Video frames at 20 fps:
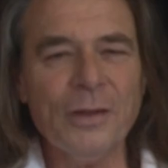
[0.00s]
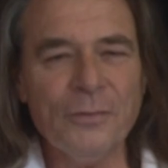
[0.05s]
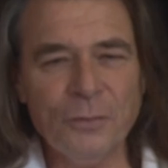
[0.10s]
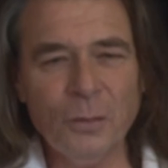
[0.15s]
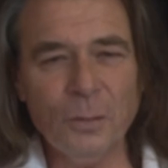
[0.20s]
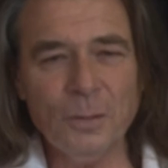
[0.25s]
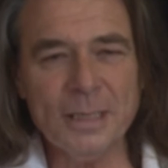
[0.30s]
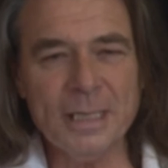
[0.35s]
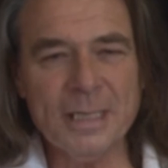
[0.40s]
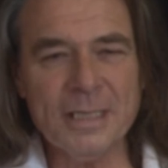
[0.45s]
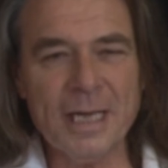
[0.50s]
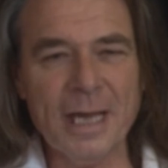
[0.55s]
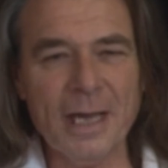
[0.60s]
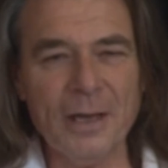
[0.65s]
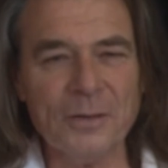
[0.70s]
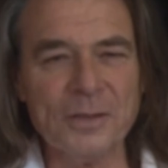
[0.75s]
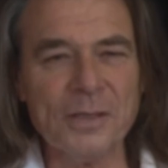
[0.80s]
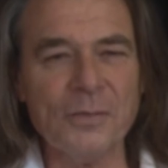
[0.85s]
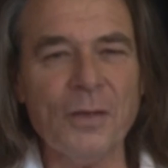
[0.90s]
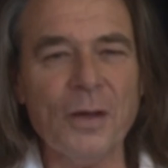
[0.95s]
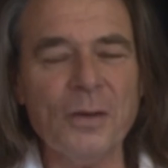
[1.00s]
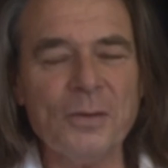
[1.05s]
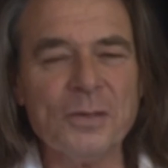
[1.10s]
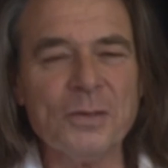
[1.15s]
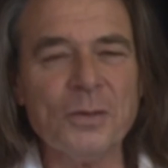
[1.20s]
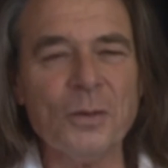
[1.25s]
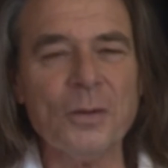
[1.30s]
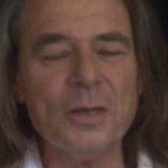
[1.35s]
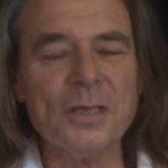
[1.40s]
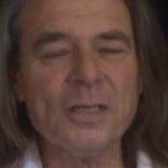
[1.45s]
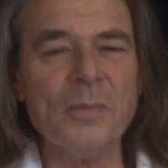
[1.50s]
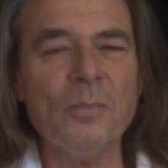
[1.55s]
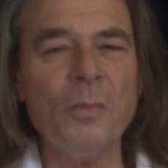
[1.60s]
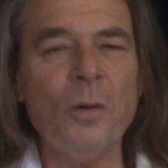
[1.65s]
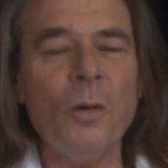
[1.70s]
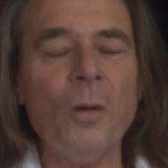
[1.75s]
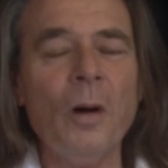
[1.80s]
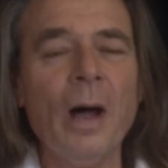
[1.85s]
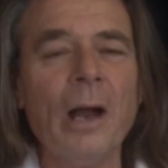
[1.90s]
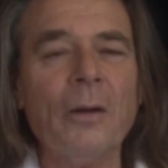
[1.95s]
The full details of those stories and
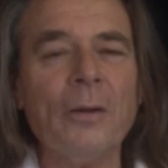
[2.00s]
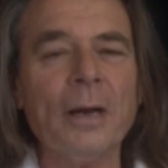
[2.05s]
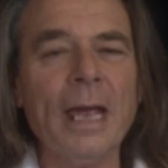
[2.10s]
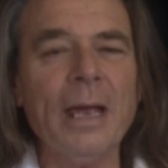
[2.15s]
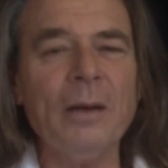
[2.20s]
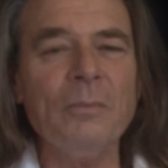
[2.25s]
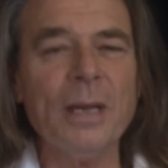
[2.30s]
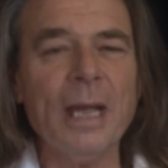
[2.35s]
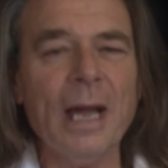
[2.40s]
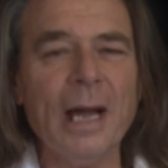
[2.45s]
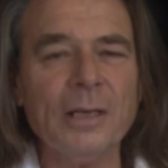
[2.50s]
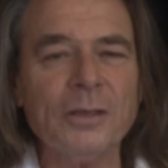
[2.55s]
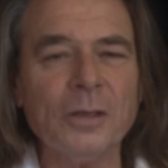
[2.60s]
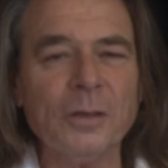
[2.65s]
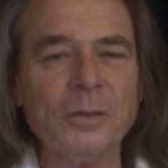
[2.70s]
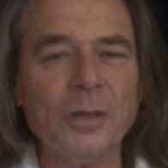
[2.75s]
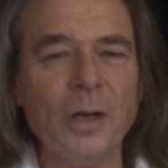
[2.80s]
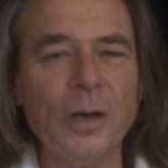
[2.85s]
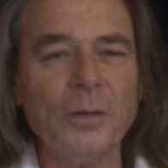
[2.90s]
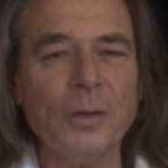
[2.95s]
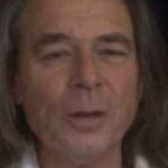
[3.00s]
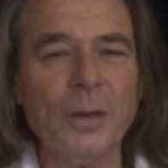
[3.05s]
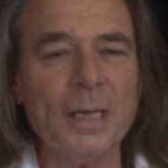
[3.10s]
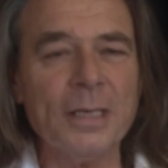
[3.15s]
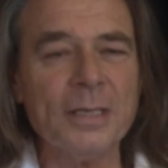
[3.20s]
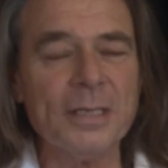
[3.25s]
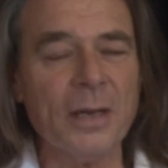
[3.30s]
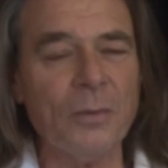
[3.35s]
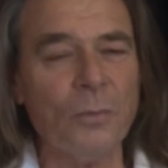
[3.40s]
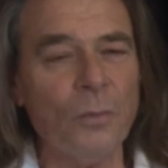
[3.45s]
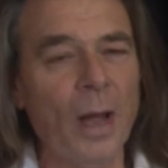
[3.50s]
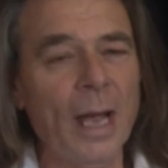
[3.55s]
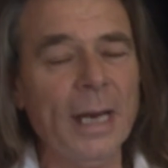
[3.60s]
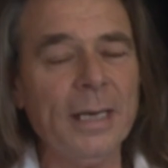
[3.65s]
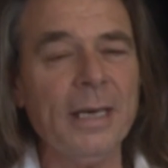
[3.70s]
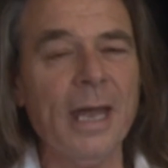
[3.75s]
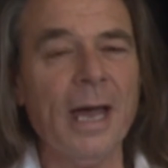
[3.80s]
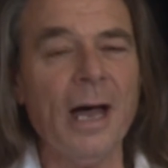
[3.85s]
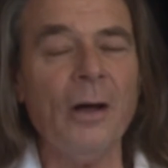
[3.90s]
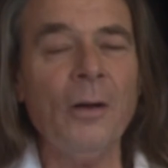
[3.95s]
more are at nbr.co.nz
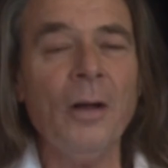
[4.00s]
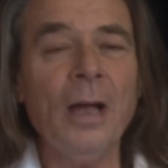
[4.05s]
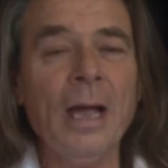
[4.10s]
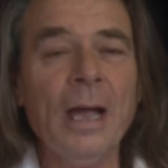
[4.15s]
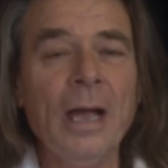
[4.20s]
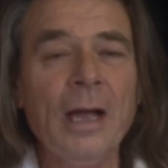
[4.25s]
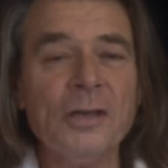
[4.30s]
right now.